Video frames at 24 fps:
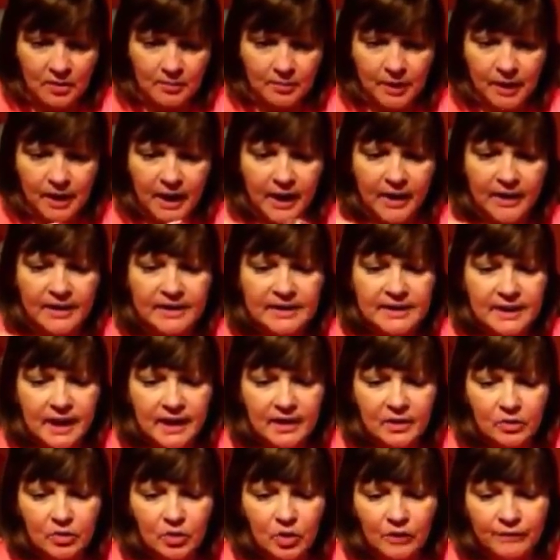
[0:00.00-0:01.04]
But I
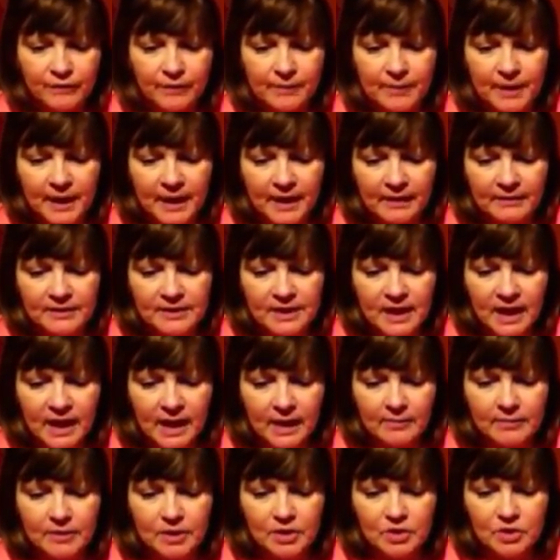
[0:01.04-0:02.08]
don't know if I'm going to have
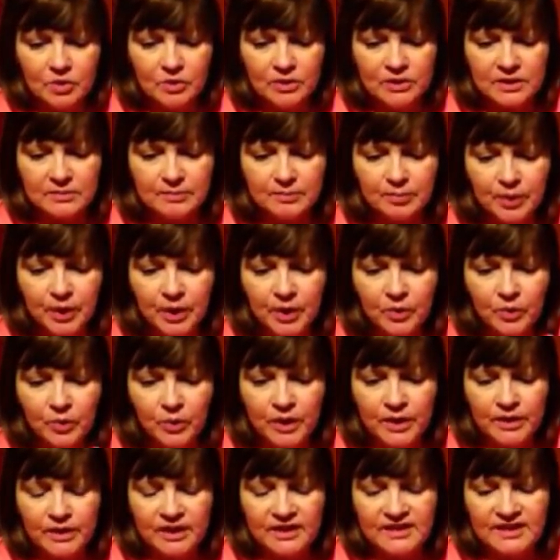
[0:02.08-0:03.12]
time to do a spring
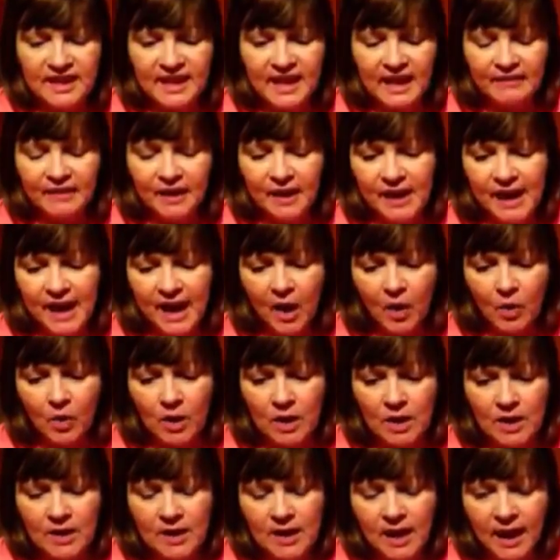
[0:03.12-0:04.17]
wreath because I
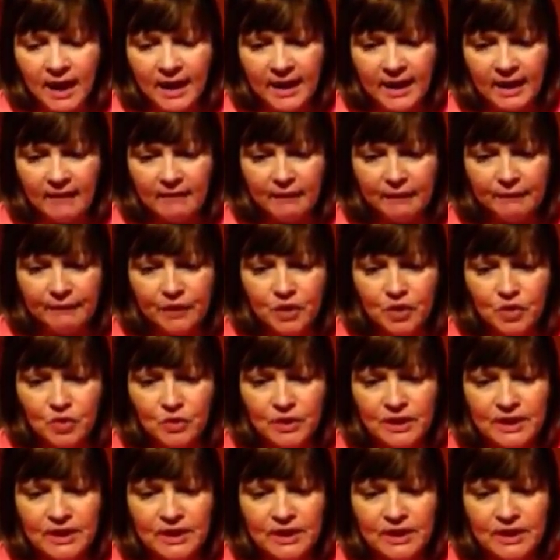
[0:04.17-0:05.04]
have a few